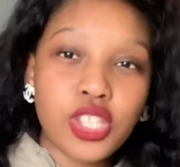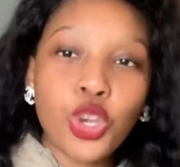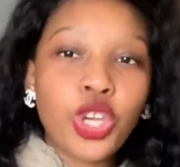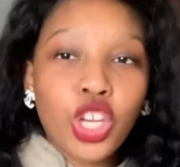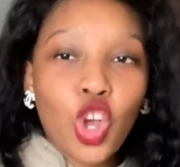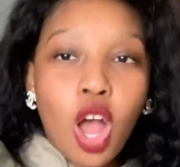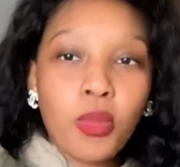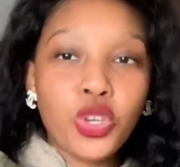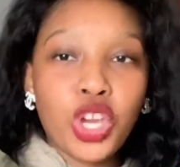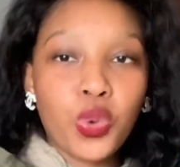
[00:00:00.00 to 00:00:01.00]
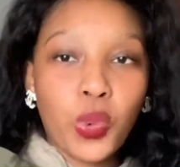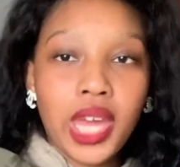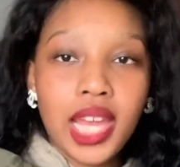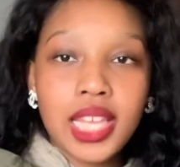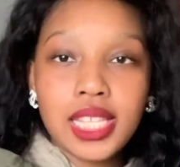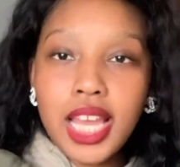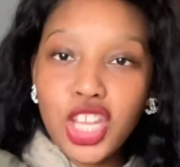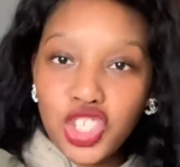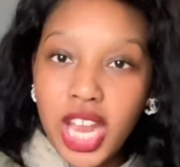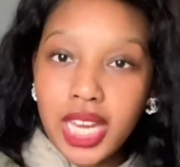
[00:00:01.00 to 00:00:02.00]
you can wear a
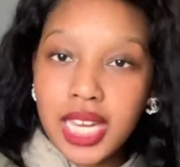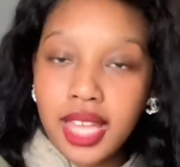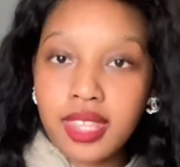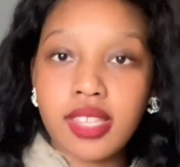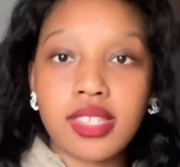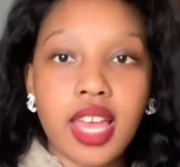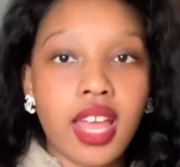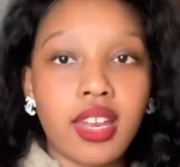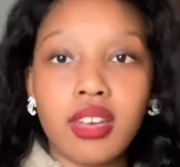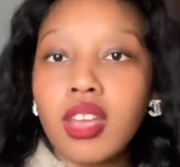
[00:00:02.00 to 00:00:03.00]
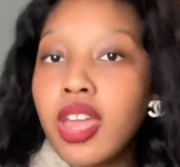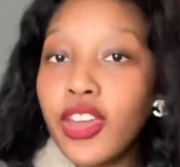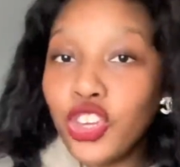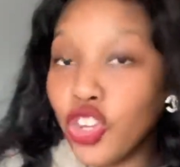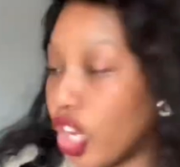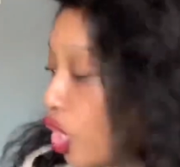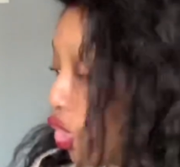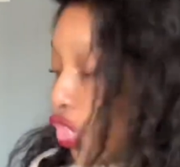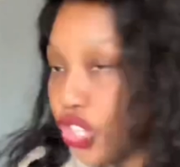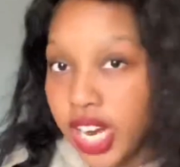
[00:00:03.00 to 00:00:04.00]
jacket like this and you're gonna
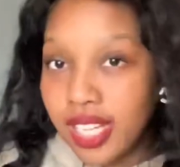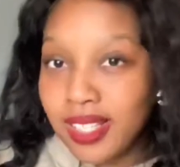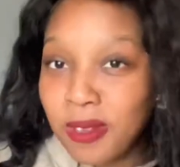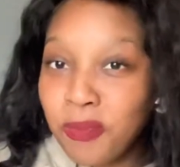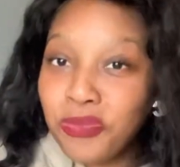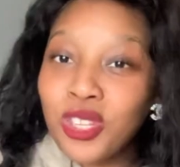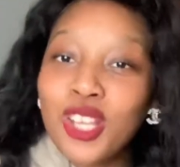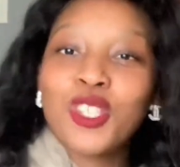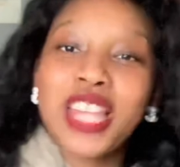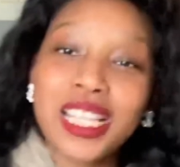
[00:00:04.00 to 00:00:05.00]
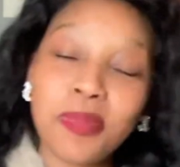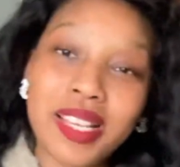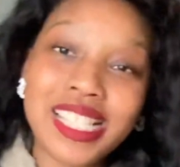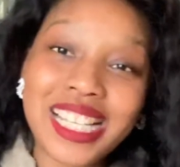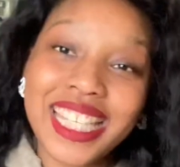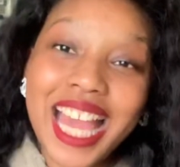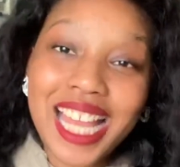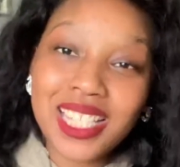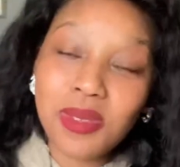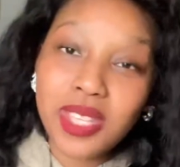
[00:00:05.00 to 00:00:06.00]
look great. So that's basically the
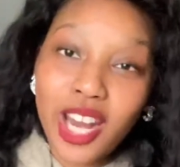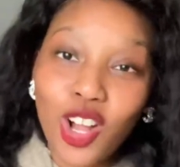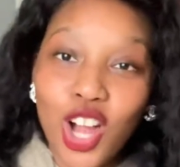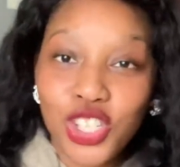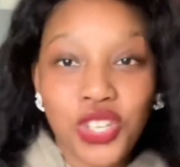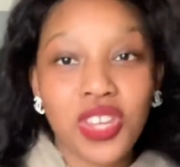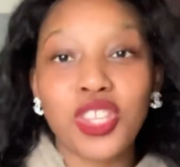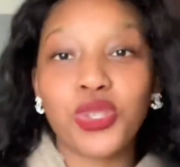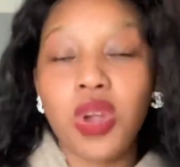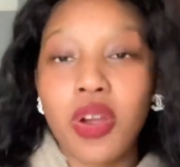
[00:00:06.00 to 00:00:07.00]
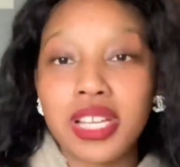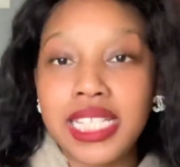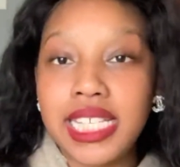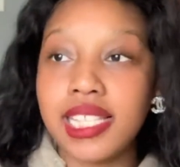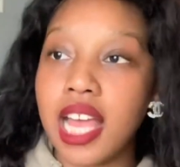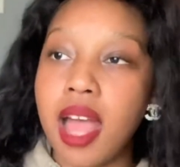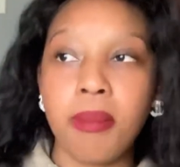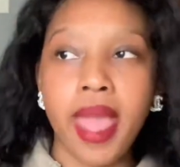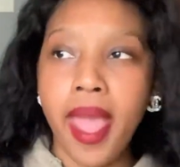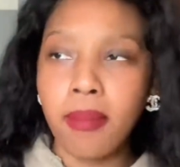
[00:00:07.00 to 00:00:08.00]
items that I got during this quarantine time.
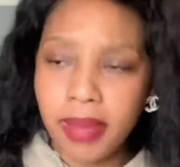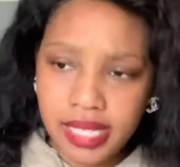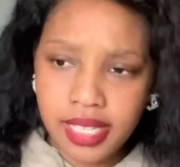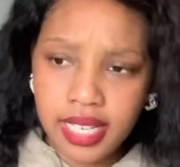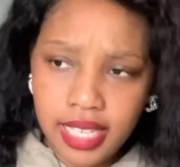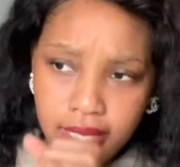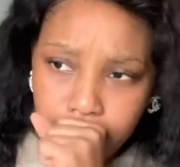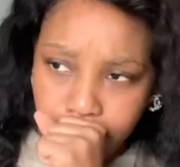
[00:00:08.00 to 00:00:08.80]
Basically,